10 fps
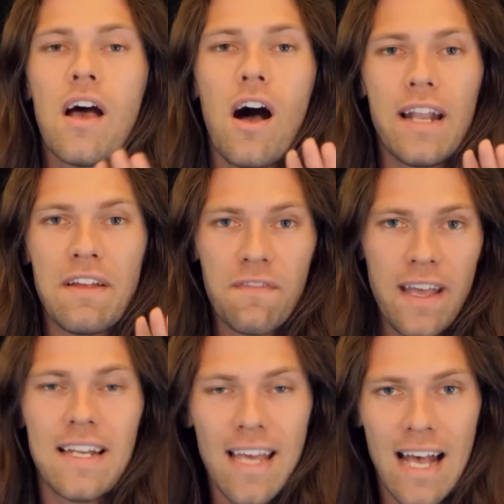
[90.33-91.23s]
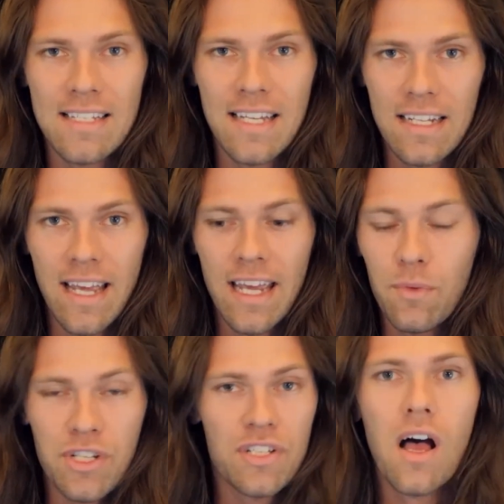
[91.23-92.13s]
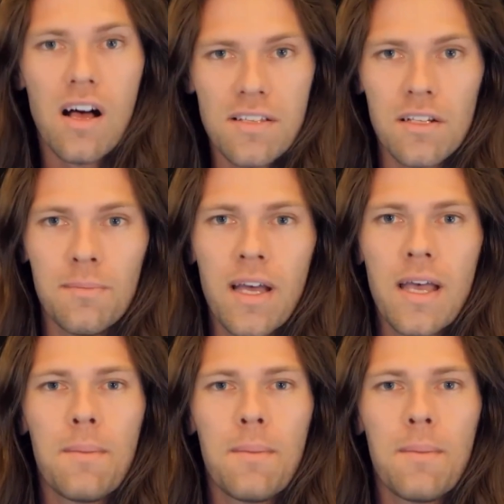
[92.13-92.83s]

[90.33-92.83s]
on a fantastic day, which is awesome,